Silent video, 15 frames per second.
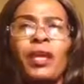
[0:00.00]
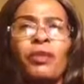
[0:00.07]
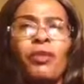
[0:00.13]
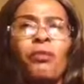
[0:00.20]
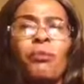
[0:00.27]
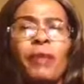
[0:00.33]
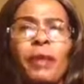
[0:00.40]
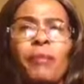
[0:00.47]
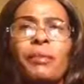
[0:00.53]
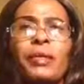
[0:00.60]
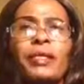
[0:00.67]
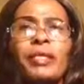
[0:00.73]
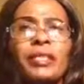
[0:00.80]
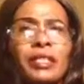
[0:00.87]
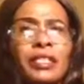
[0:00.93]
you may
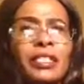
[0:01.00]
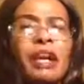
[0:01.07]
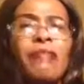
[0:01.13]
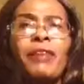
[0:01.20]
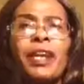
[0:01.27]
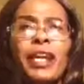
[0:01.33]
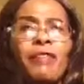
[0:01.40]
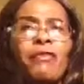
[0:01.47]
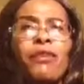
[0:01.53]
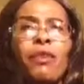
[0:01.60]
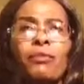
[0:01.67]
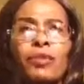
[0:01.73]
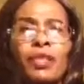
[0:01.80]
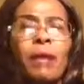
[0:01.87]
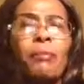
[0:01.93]
be suffering
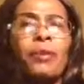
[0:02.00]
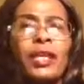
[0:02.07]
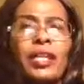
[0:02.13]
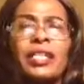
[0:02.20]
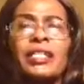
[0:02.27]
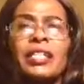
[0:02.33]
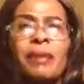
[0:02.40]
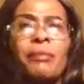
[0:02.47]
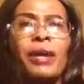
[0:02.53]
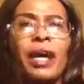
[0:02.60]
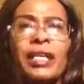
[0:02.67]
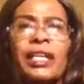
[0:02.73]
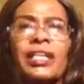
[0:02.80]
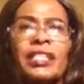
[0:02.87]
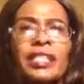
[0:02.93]
from some some
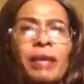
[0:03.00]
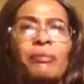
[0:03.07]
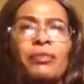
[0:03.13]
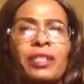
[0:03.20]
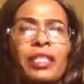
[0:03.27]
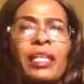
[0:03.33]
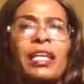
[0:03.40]
other some